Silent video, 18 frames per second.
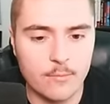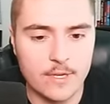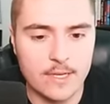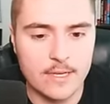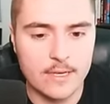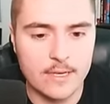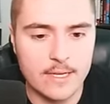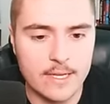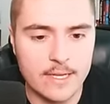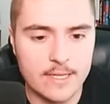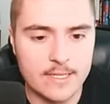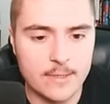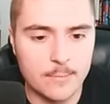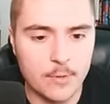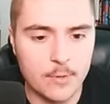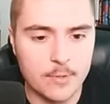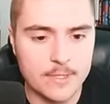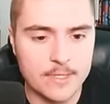We need to
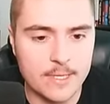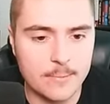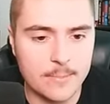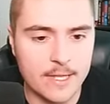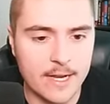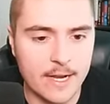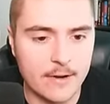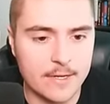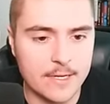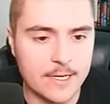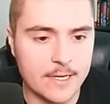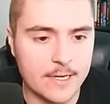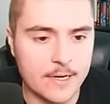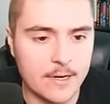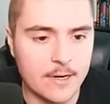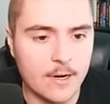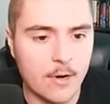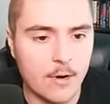pull something out
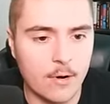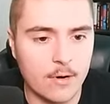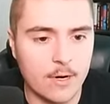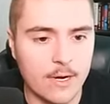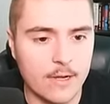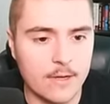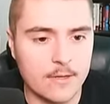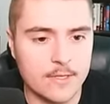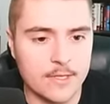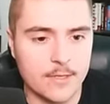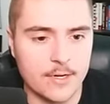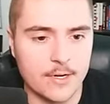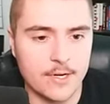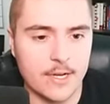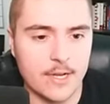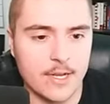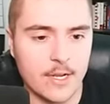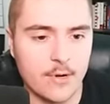here, or else they're
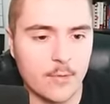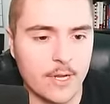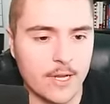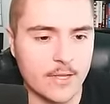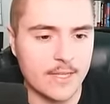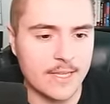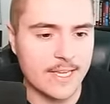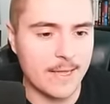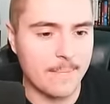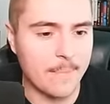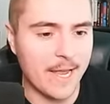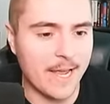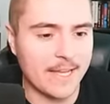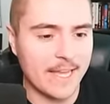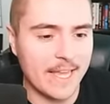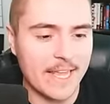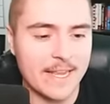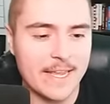going to quickly get
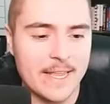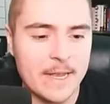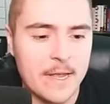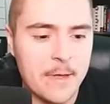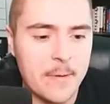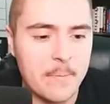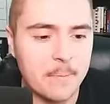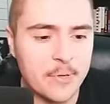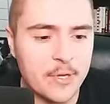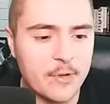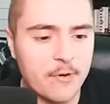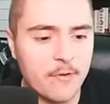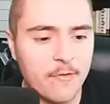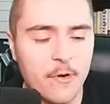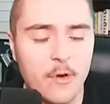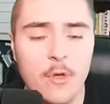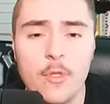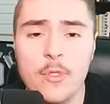back in it.
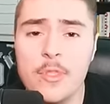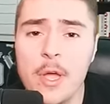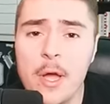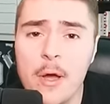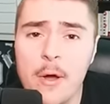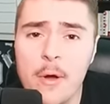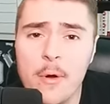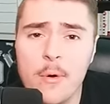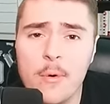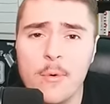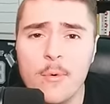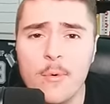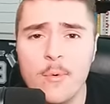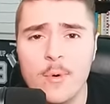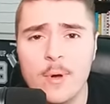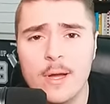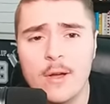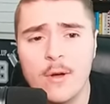Beautiful.
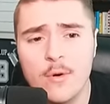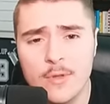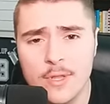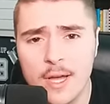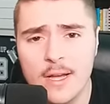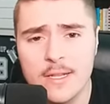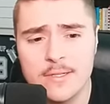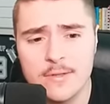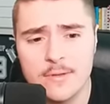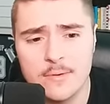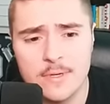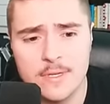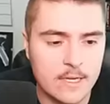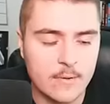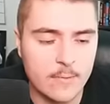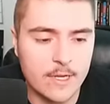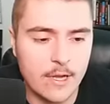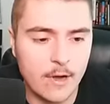No. Hold on to
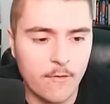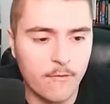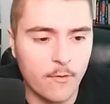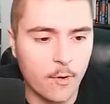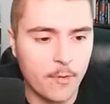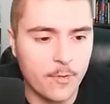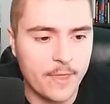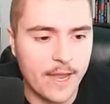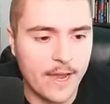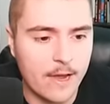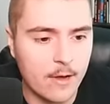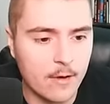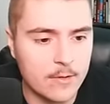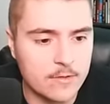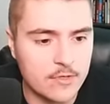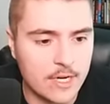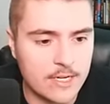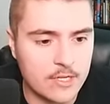it. Here we go. Fourth
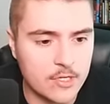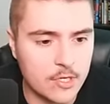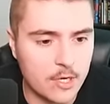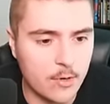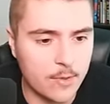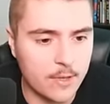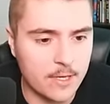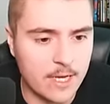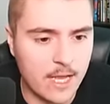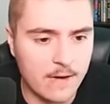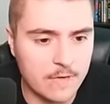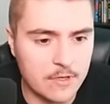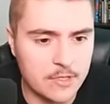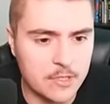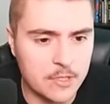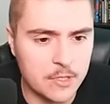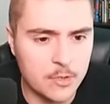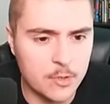down. Trying to show the cover
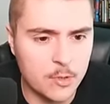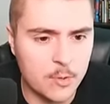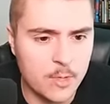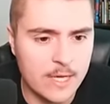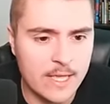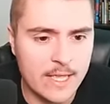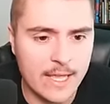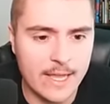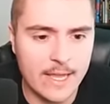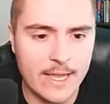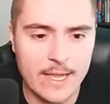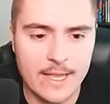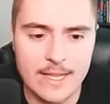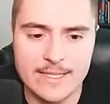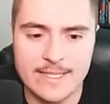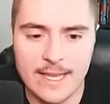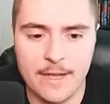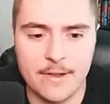two,
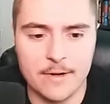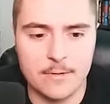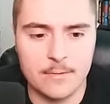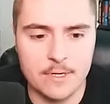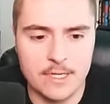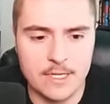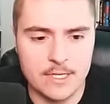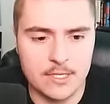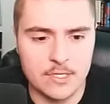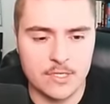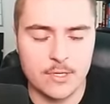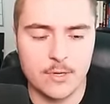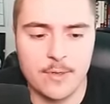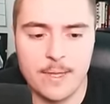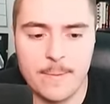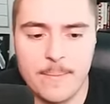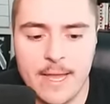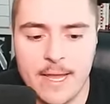and it's out of reach, so
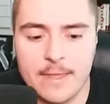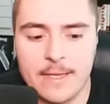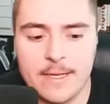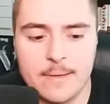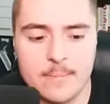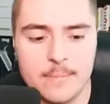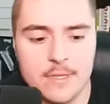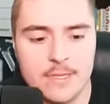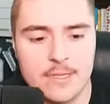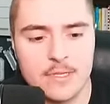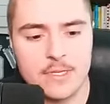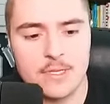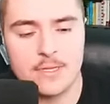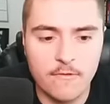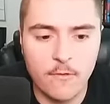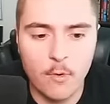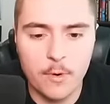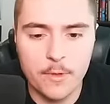they make the
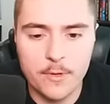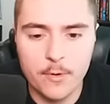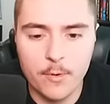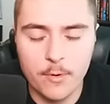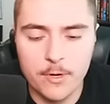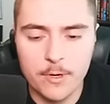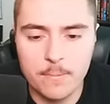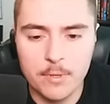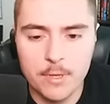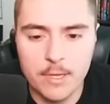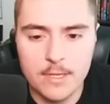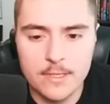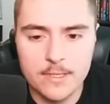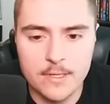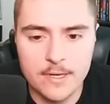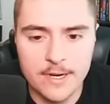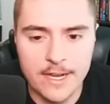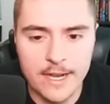completion. Four fourth quarter
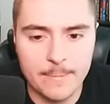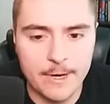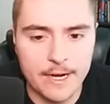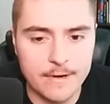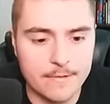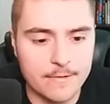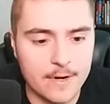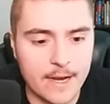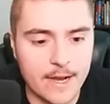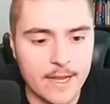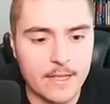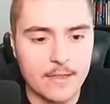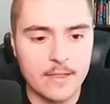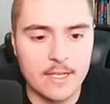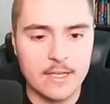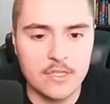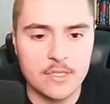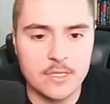blunder. Am I
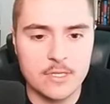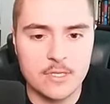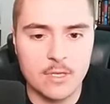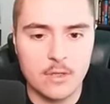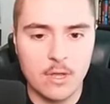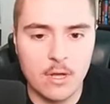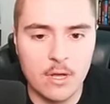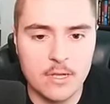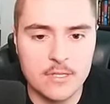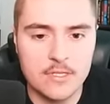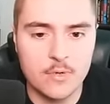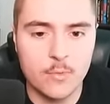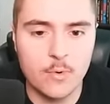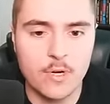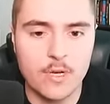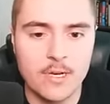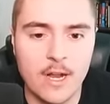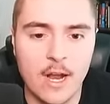right? Let's just launch
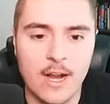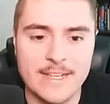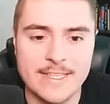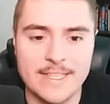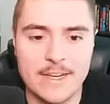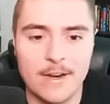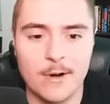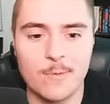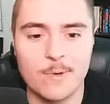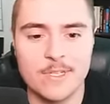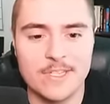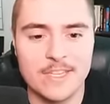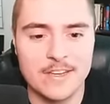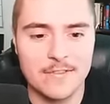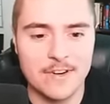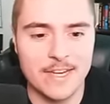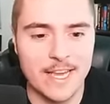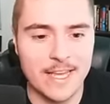one. I see our
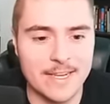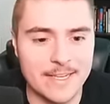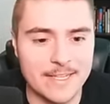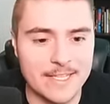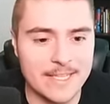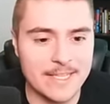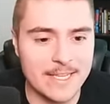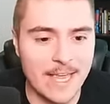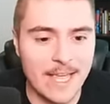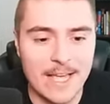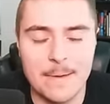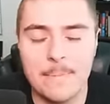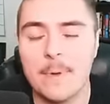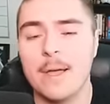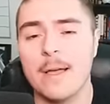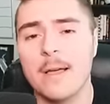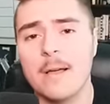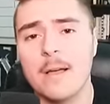receiver getting a
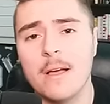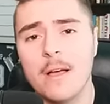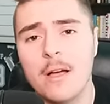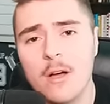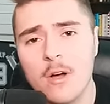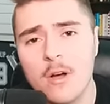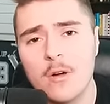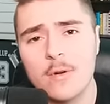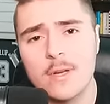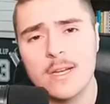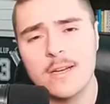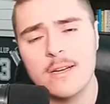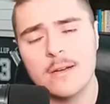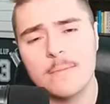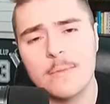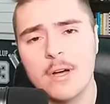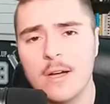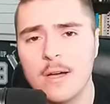step. Oh,
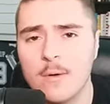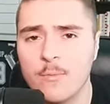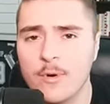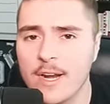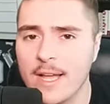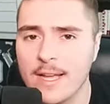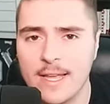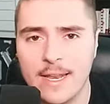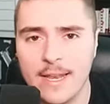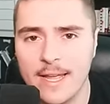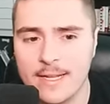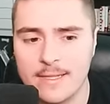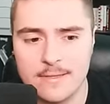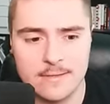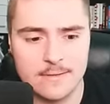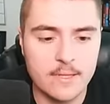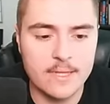come on. We're not connecting.